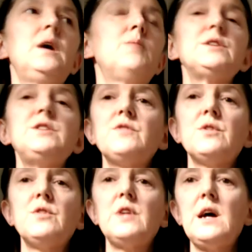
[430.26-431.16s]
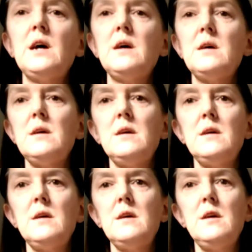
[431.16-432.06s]
Once you've got that,
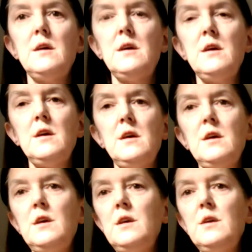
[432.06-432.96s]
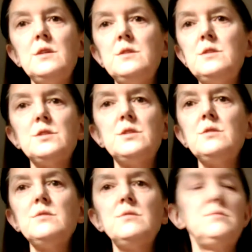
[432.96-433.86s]
you can just
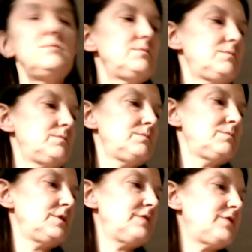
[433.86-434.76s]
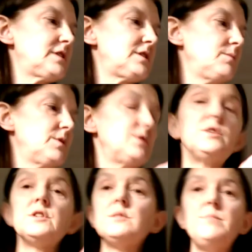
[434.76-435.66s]
do your first loop. Could
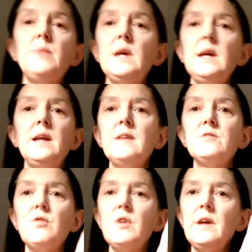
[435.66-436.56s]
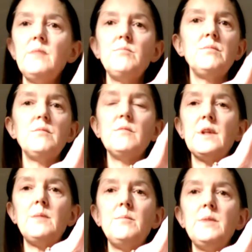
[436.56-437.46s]
just be literally
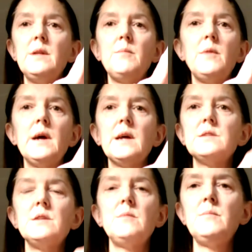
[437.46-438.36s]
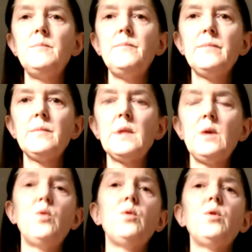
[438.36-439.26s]
thumping the mic
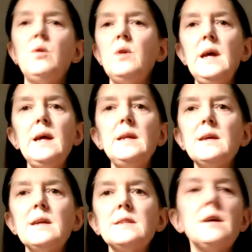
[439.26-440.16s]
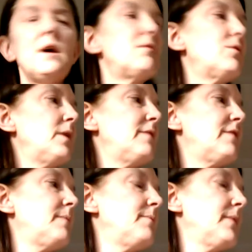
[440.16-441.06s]
or hitting your guitar or whatever.